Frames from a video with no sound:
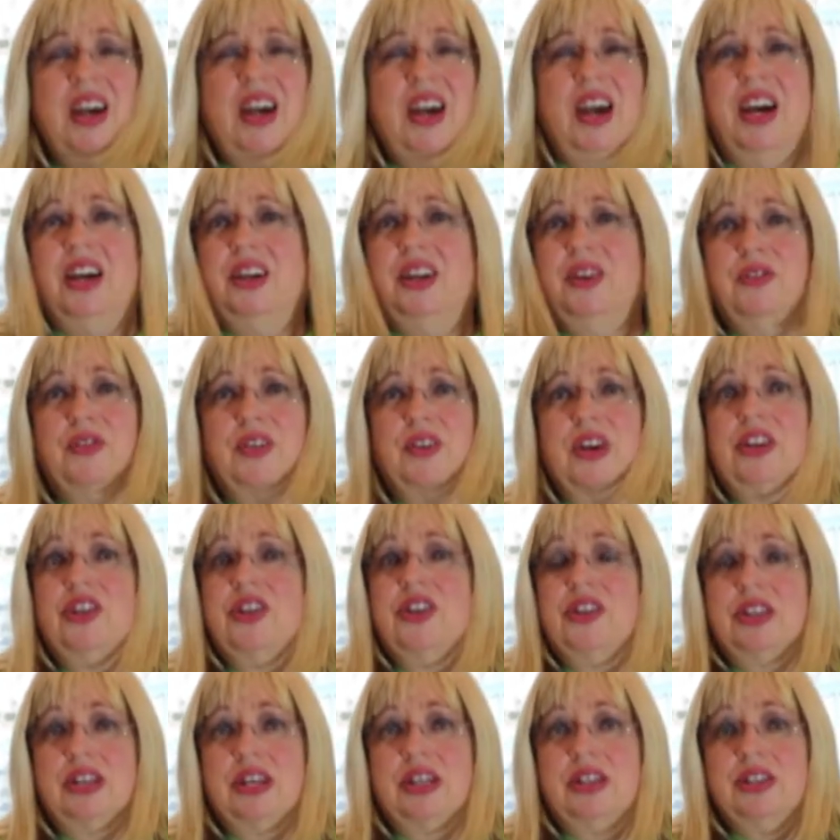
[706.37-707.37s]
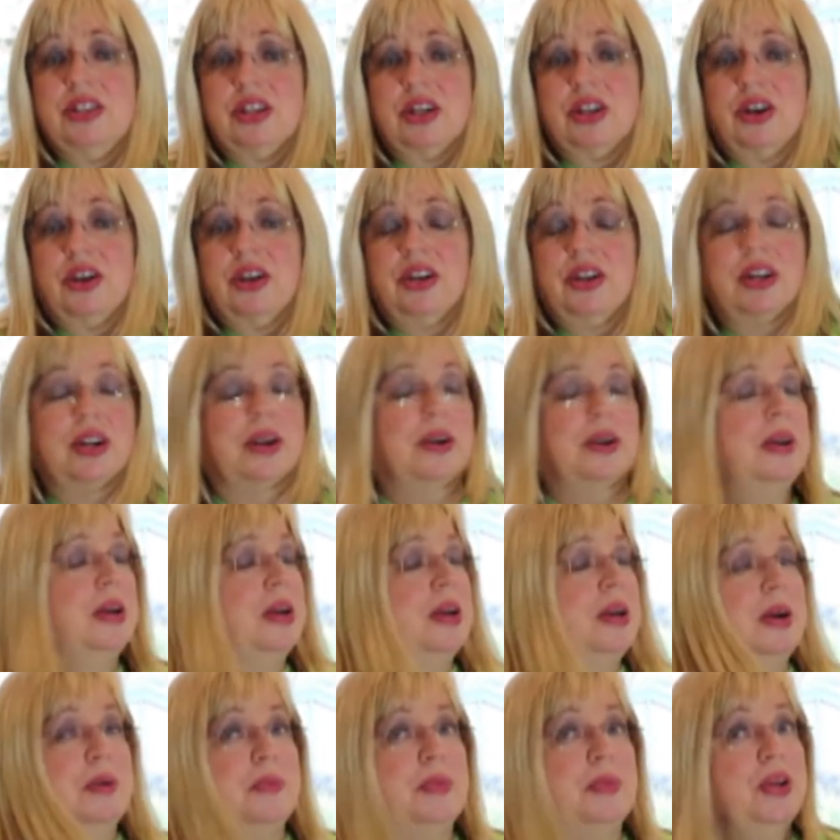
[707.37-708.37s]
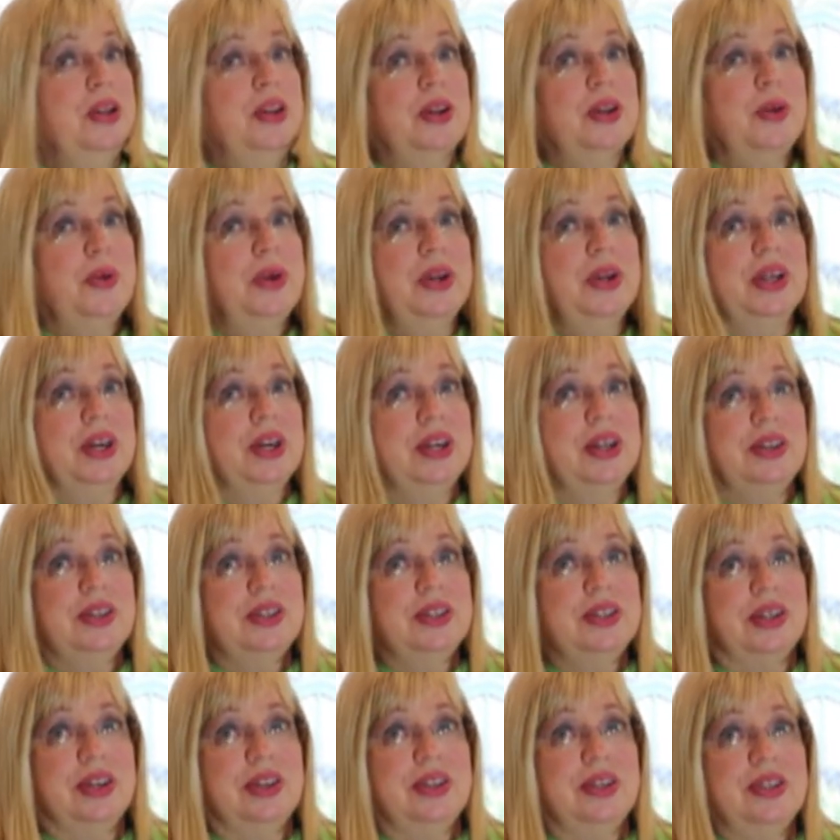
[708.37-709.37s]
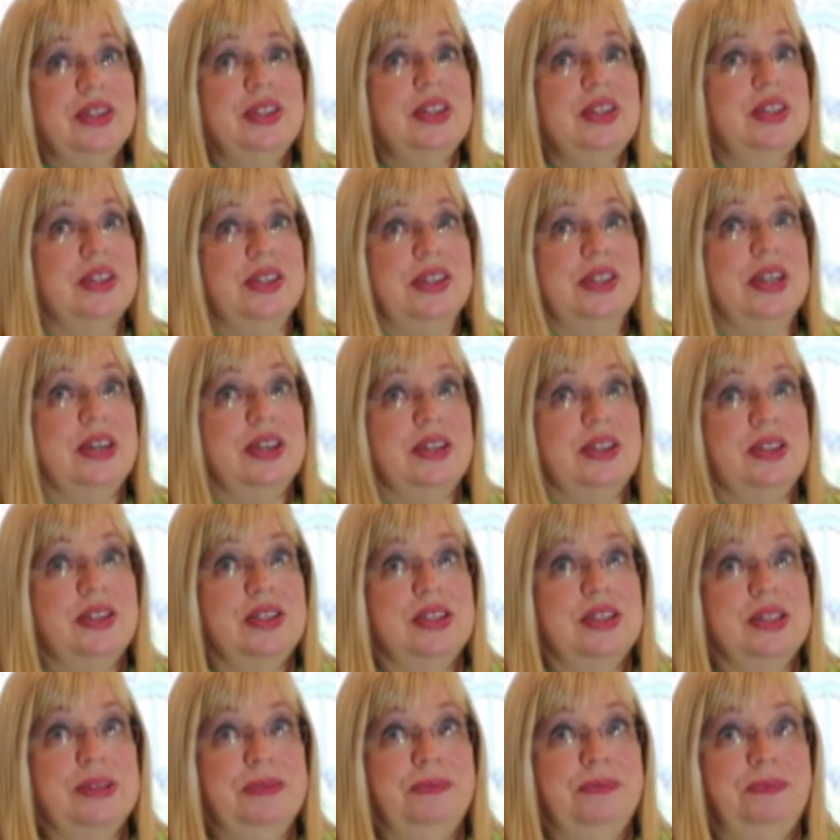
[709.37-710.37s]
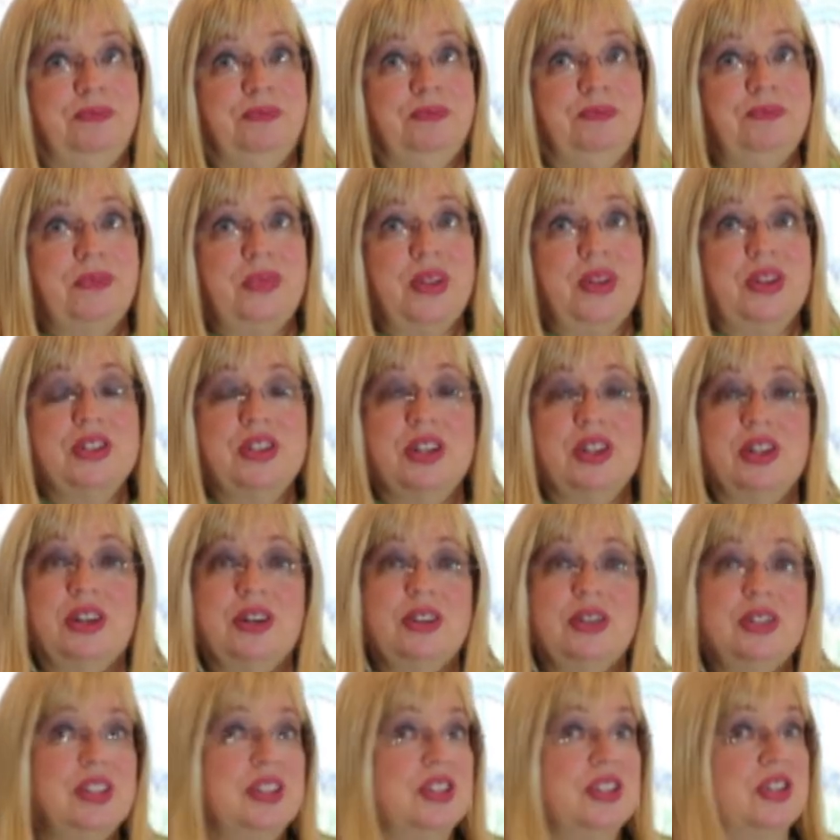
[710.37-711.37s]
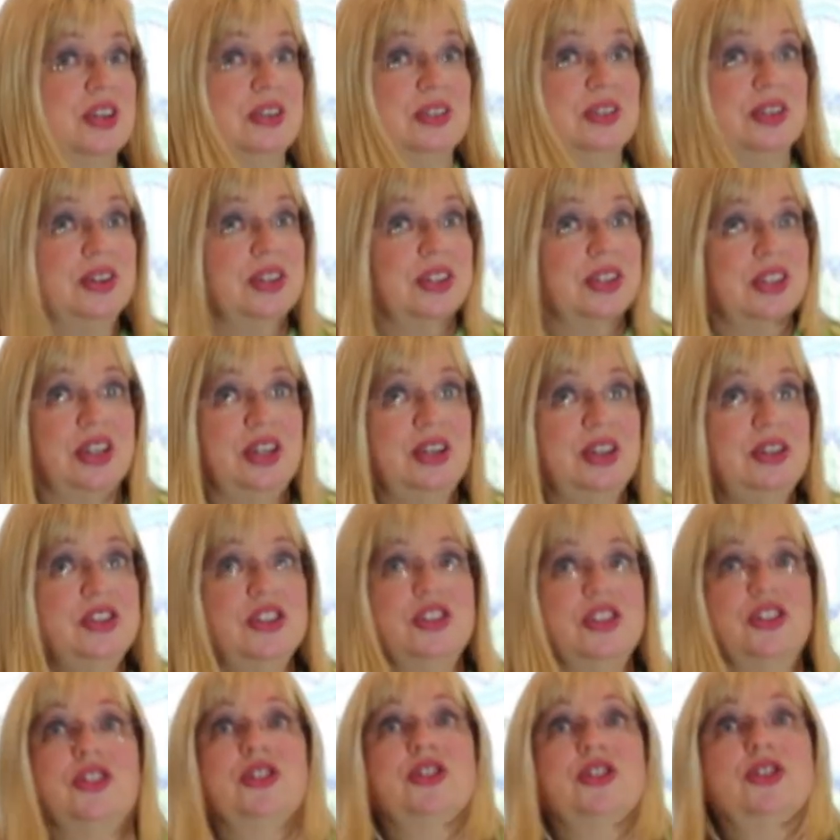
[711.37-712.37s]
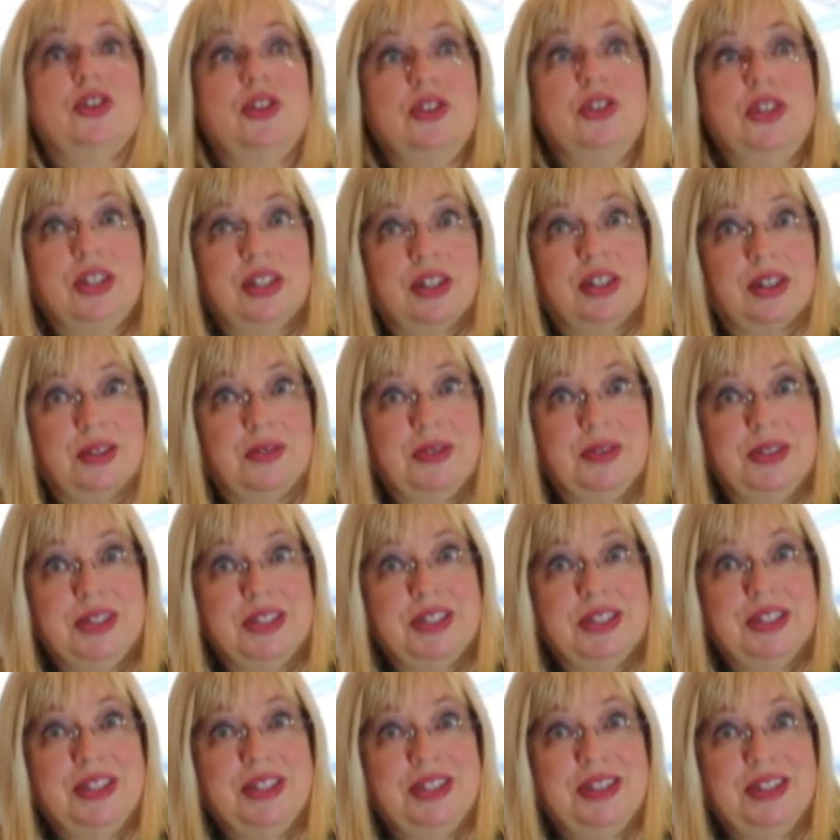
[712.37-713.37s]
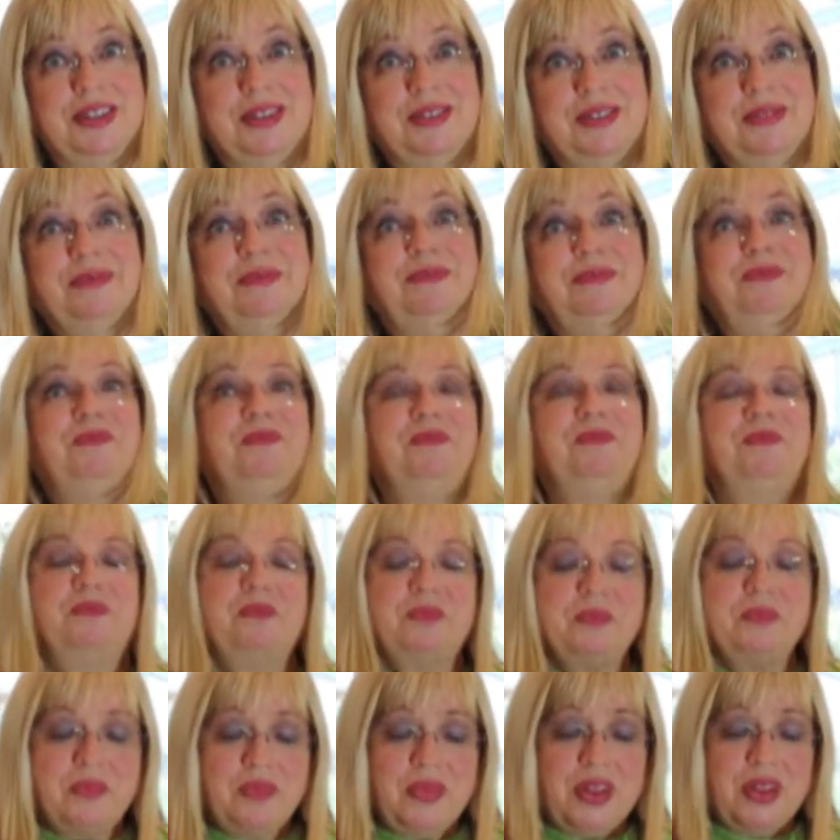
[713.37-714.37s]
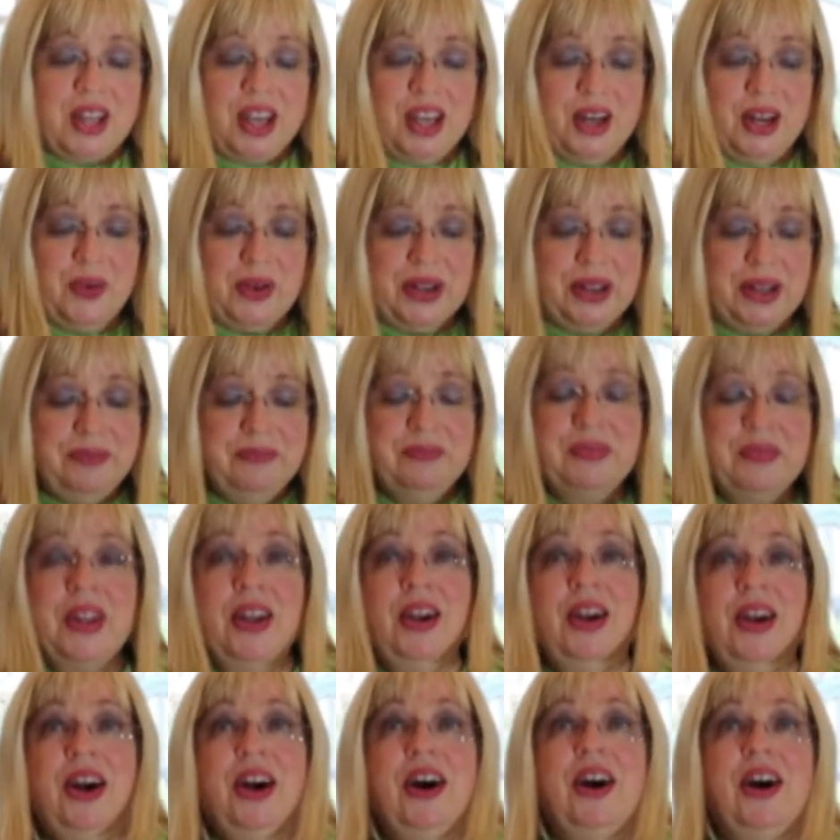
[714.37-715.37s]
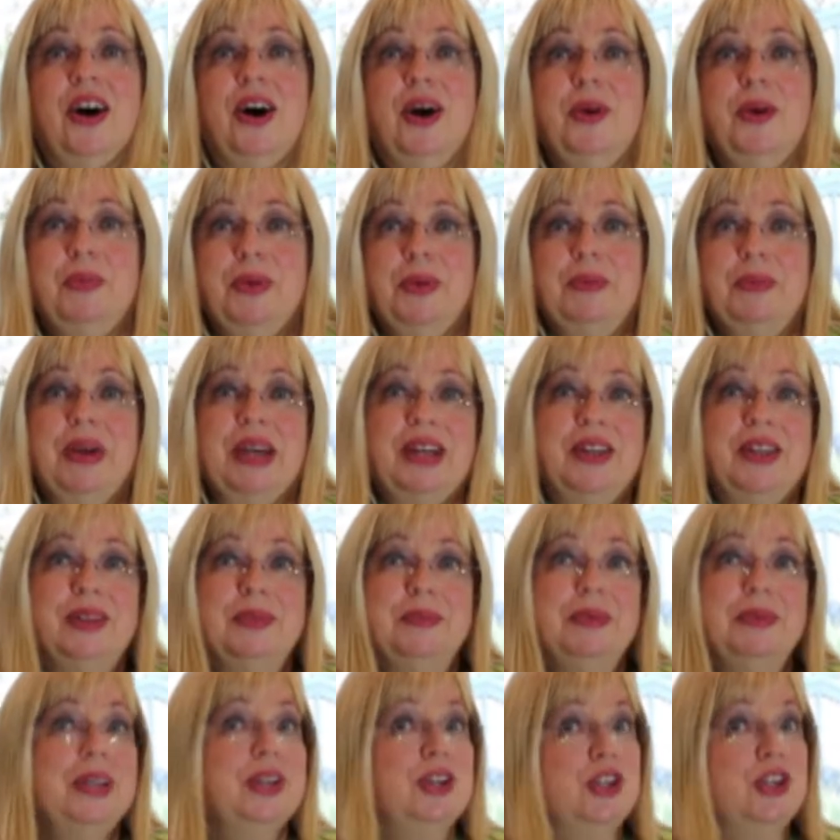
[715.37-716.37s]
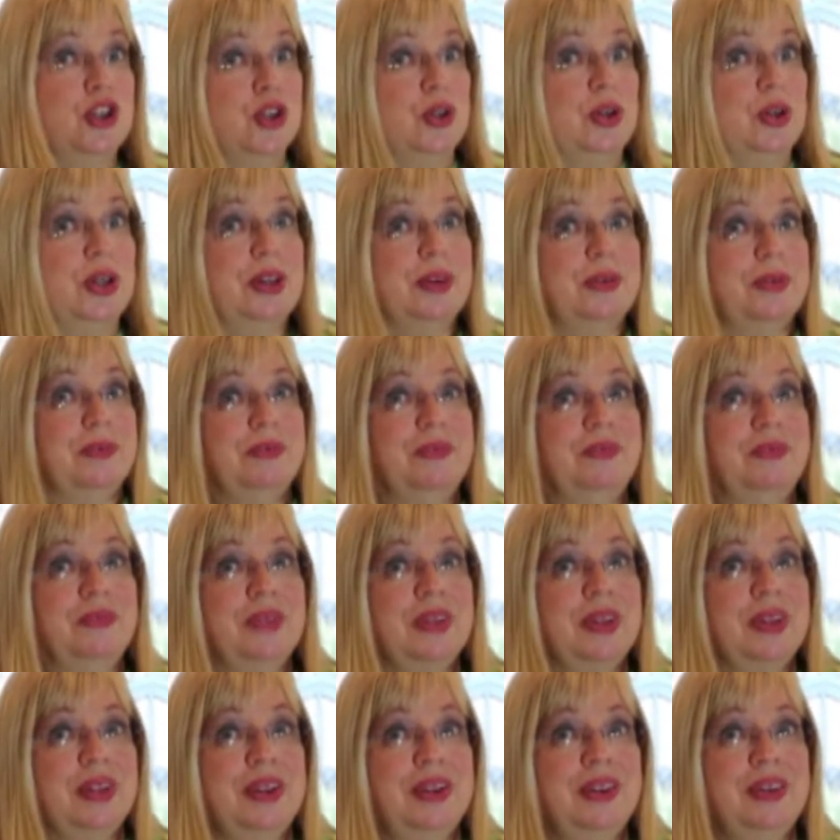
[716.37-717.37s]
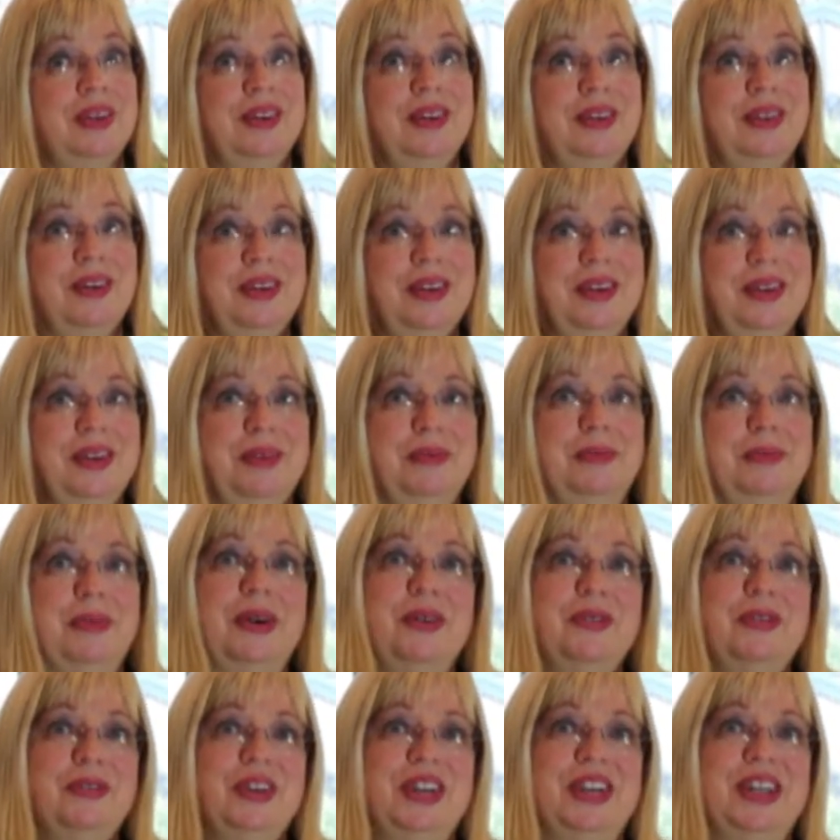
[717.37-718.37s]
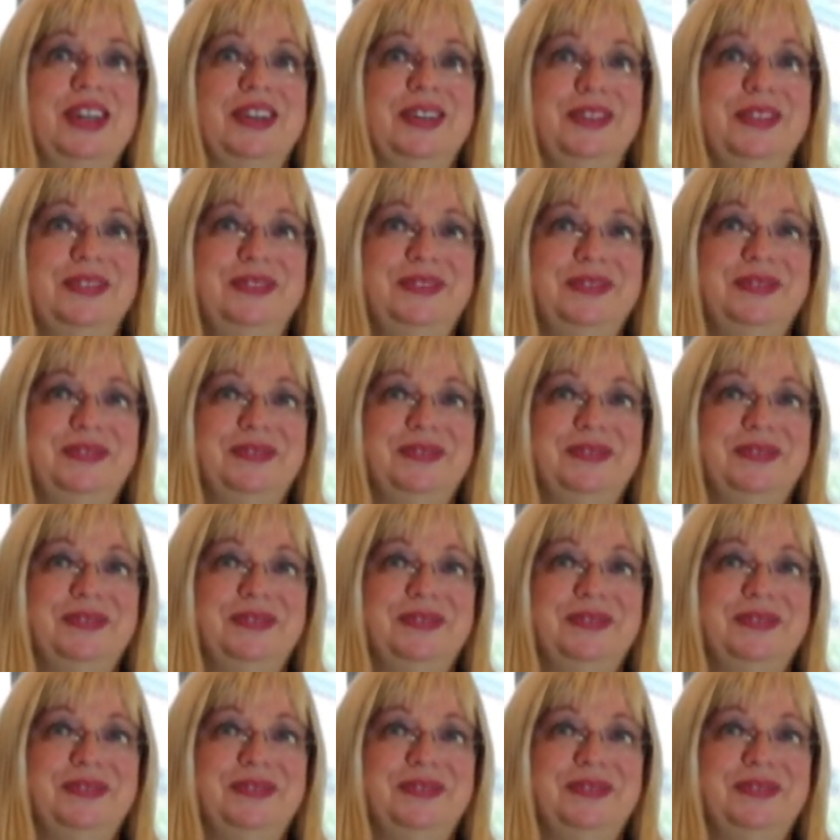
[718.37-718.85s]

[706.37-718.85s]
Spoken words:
And in fact, you can taste the coconut. But you know what you can't taste are the dates. And so those that don't like dates, don't tell it it's in there. Anyway, I hope you make them and enjoy them. Bye for now.